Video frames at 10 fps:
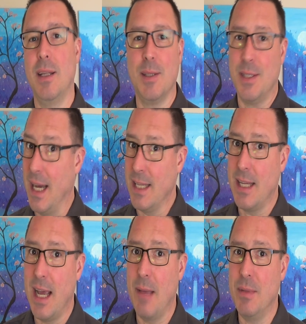It's not
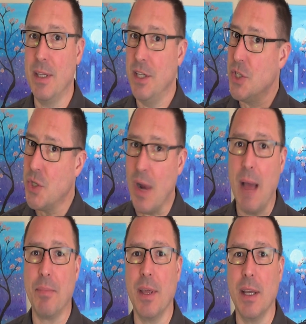time to just
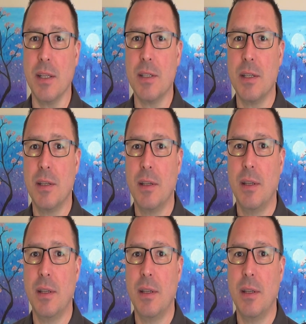scrap things.